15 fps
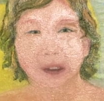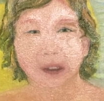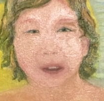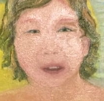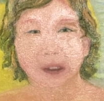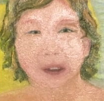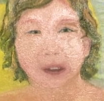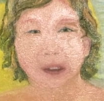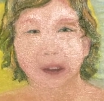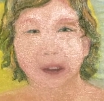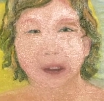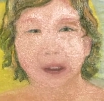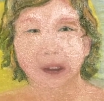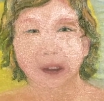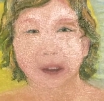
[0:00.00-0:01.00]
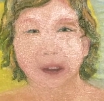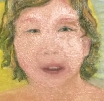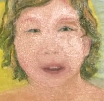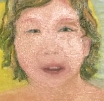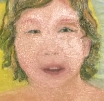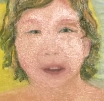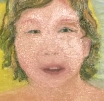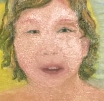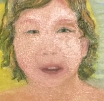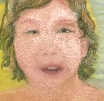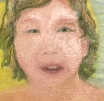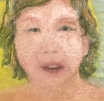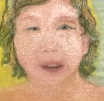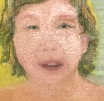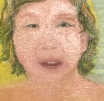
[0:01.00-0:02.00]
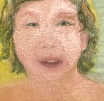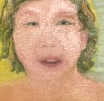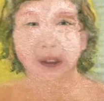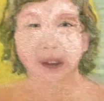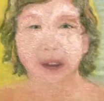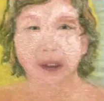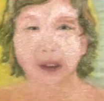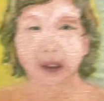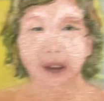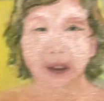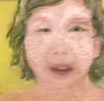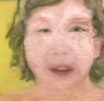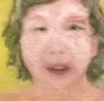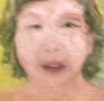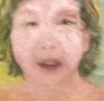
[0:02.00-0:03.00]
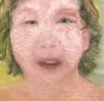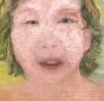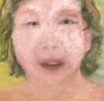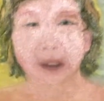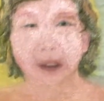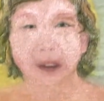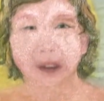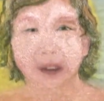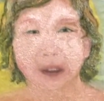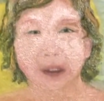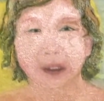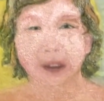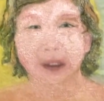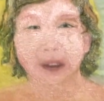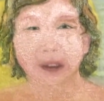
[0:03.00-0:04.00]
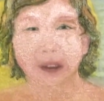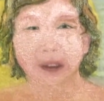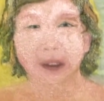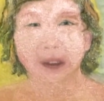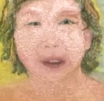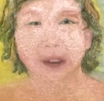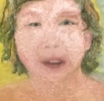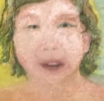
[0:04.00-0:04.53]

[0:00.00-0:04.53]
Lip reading: plays with those layers of image, layers